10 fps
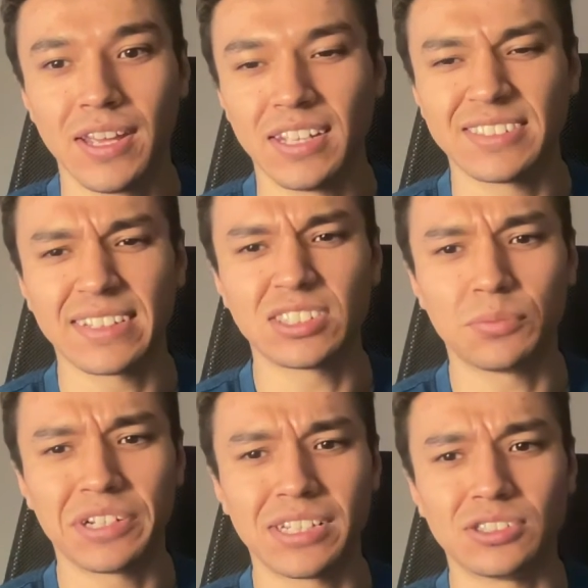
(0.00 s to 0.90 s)
it's like
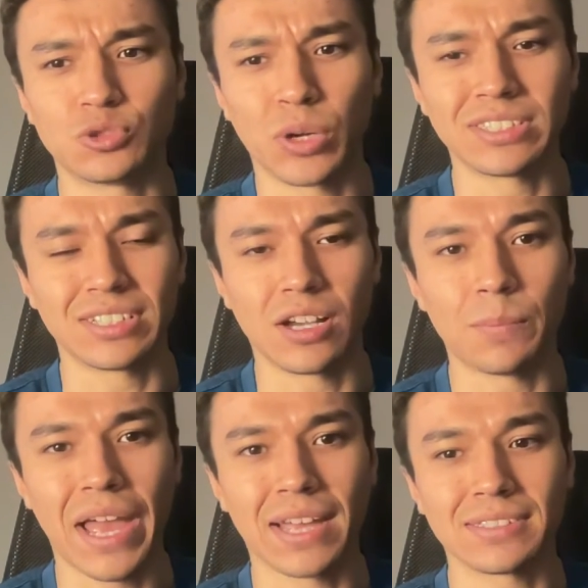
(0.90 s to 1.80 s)
somebody dressing
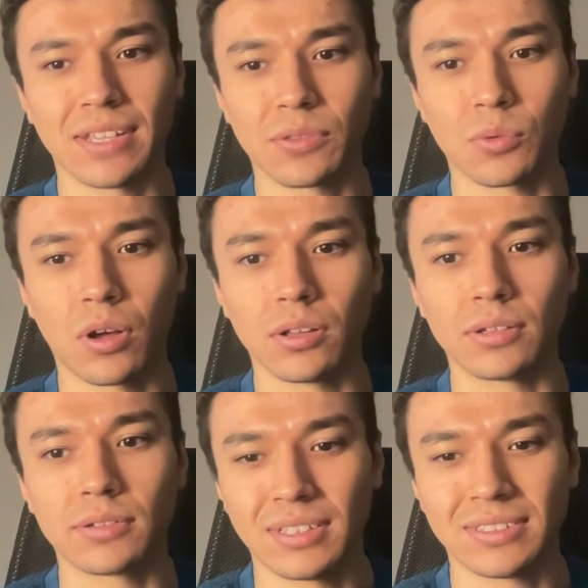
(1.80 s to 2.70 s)
up as Seth
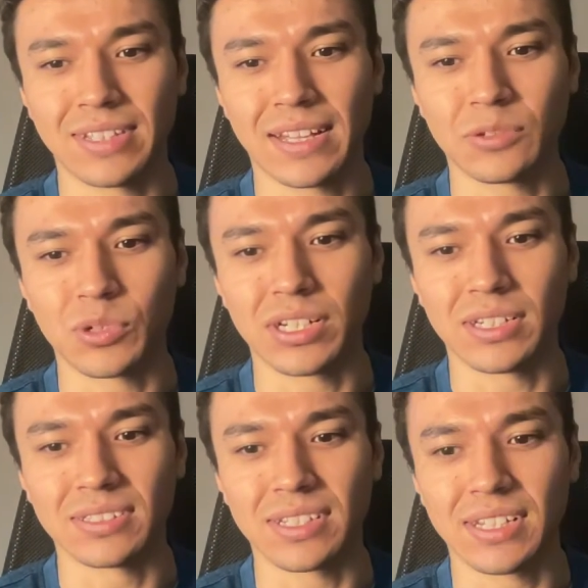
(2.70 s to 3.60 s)
Rollins. That's exactly what it
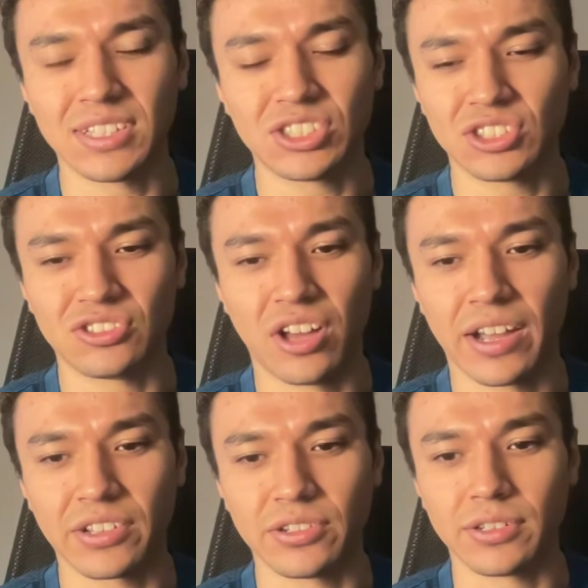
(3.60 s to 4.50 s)
is, and it's just
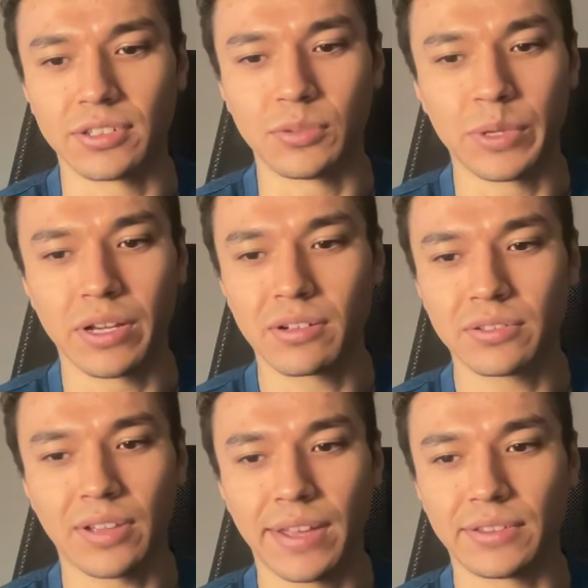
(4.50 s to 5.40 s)
not good. To be
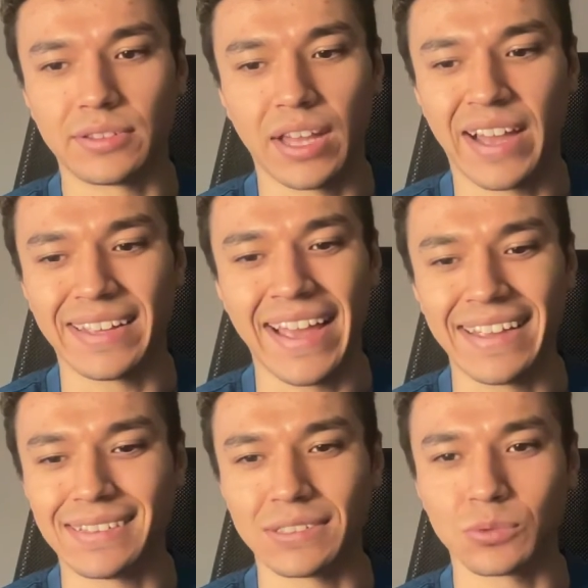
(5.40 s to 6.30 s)
honest, I
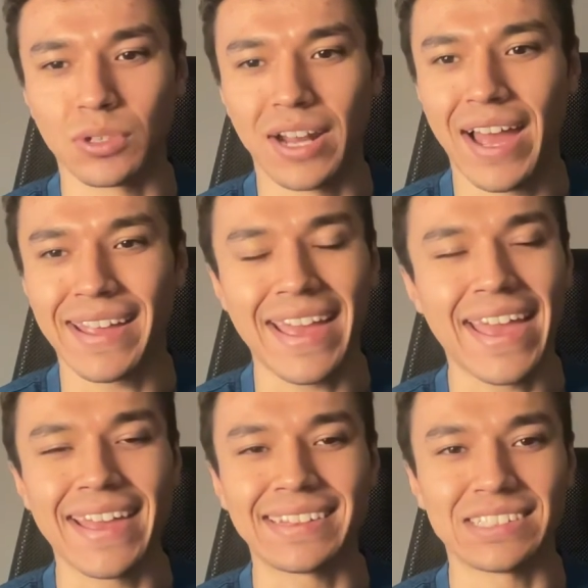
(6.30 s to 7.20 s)
hate this one. I
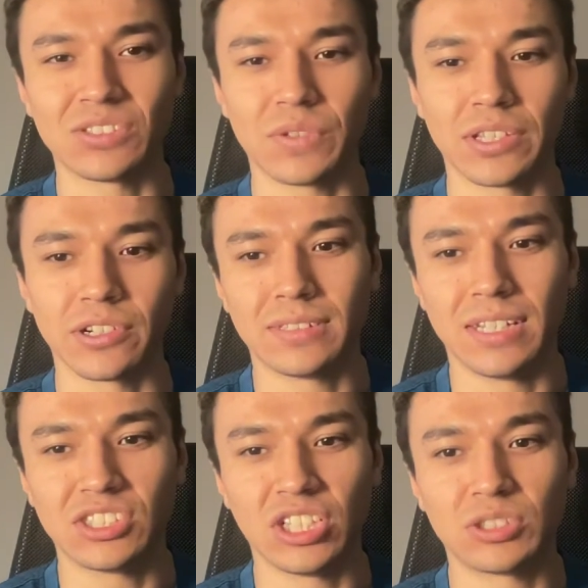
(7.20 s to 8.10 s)
hate this figure.
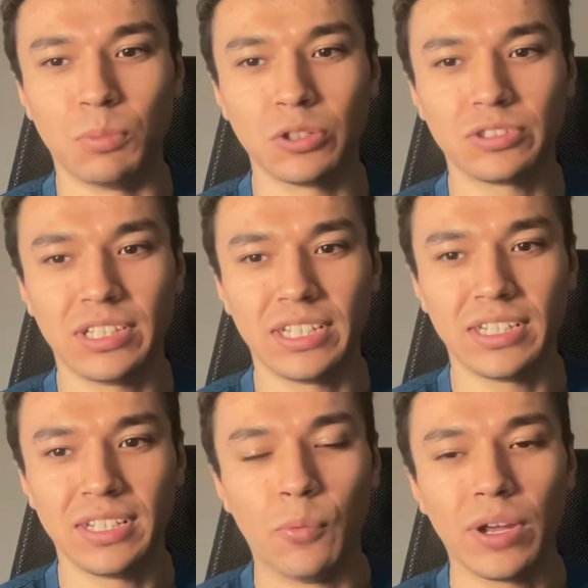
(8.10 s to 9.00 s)
It's
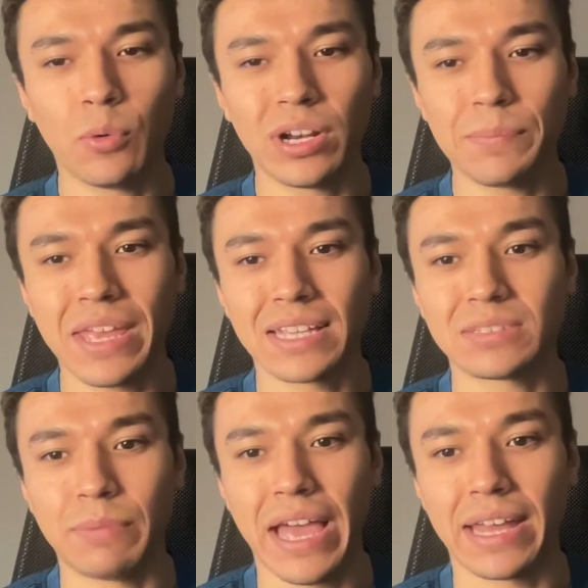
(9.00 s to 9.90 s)
mostly, it wouldn't be
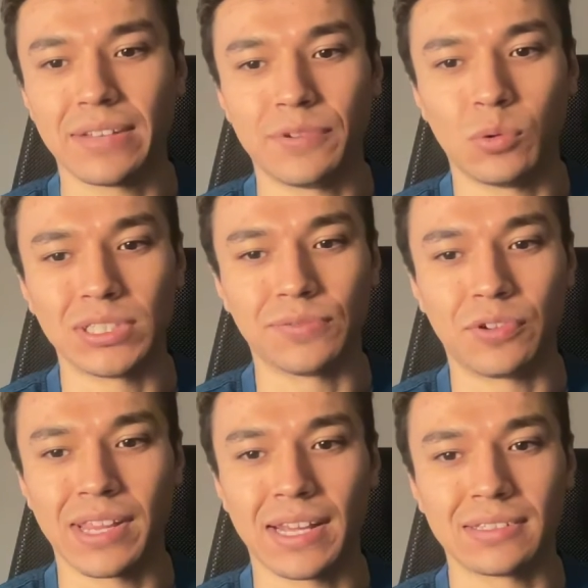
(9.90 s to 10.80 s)
as bad if it wasn't
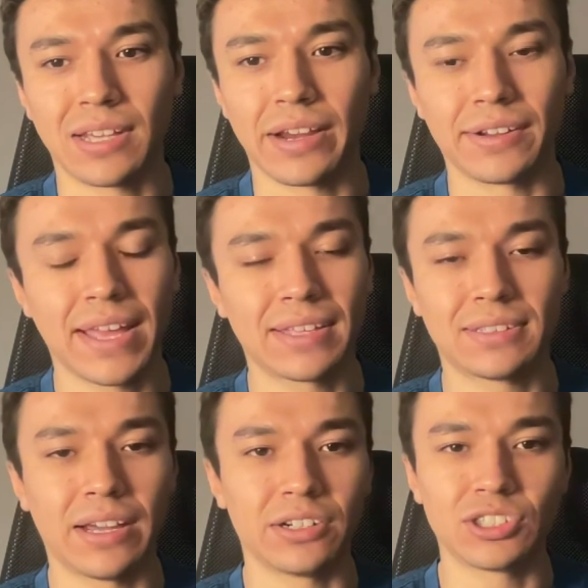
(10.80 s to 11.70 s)
for that attire. That
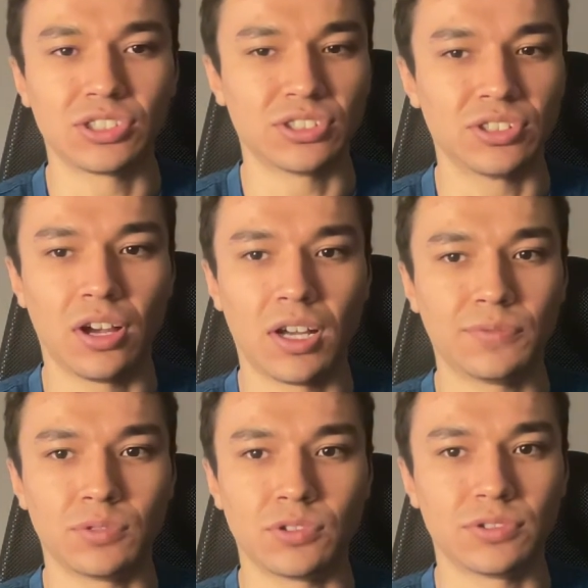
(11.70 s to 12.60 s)
attire is just
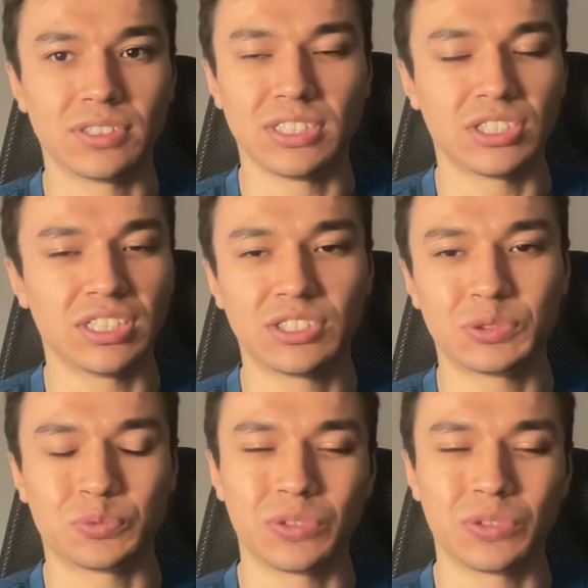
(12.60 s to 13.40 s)
awful. It's